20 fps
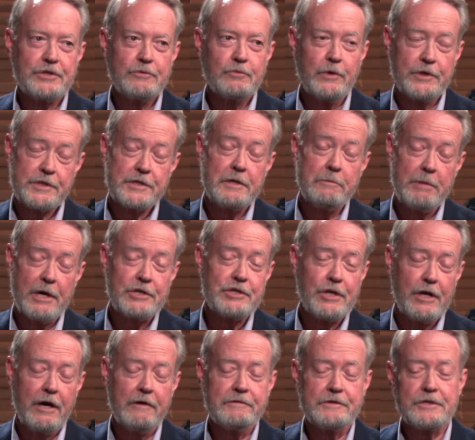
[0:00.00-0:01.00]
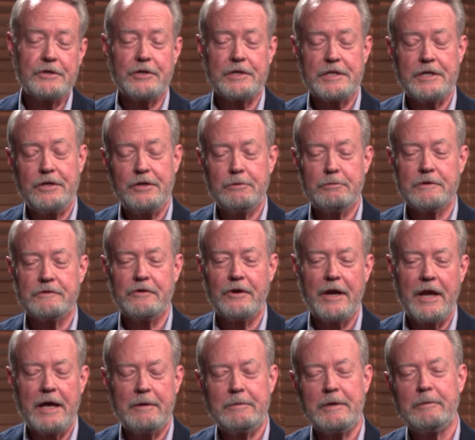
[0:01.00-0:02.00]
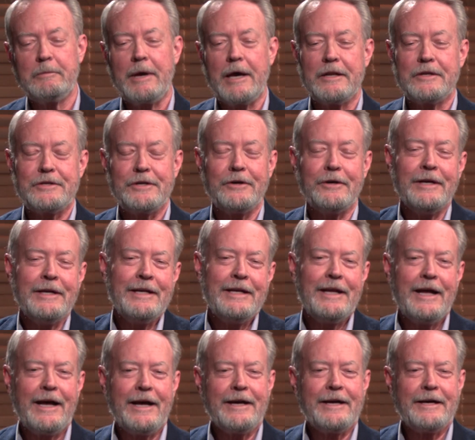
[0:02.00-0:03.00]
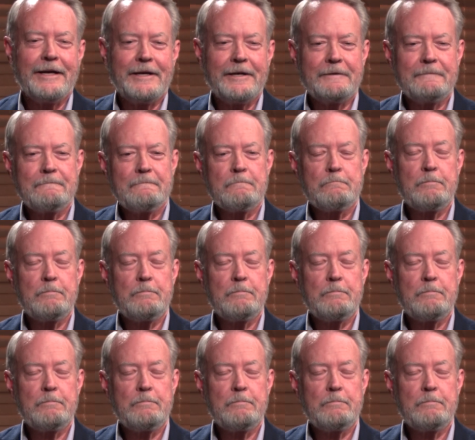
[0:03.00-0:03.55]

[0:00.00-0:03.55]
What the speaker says: which the budget officer at TU was very happy about too.